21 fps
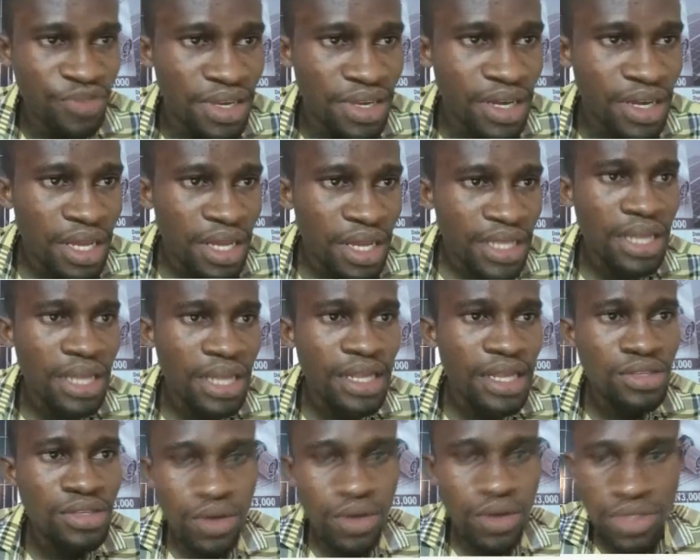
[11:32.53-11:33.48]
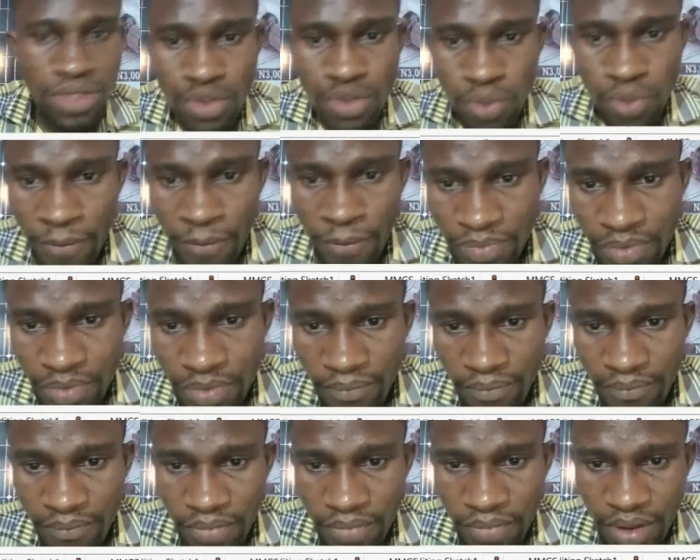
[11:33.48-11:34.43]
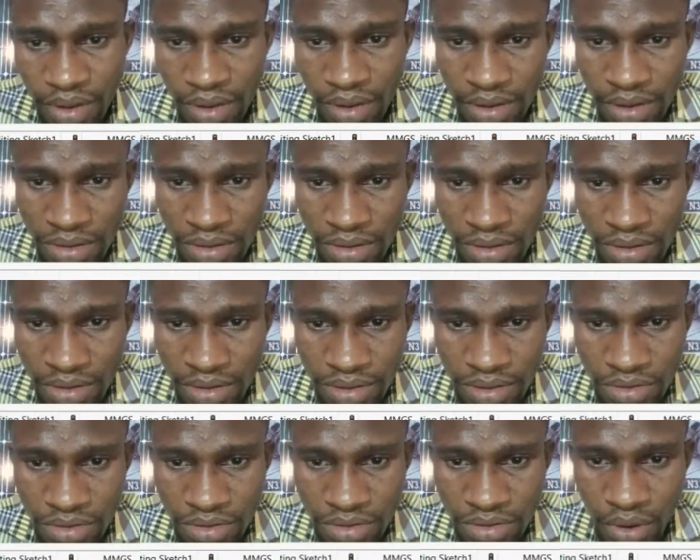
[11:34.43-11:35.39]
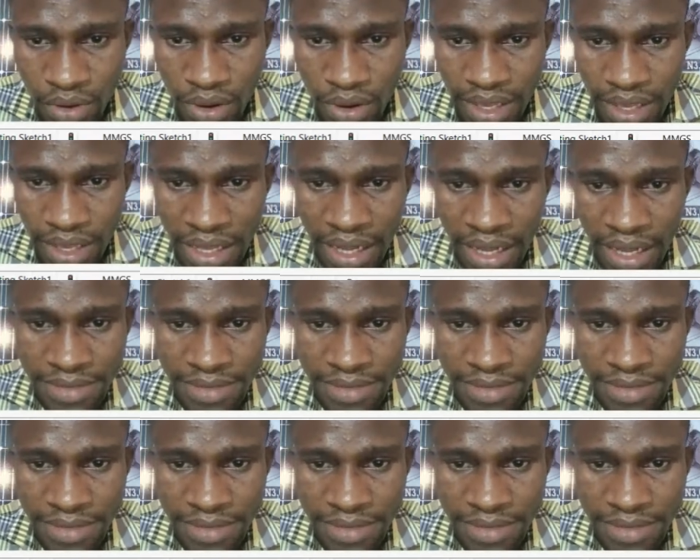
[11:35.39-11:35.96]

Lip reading: Now let's go this way. Draw a line.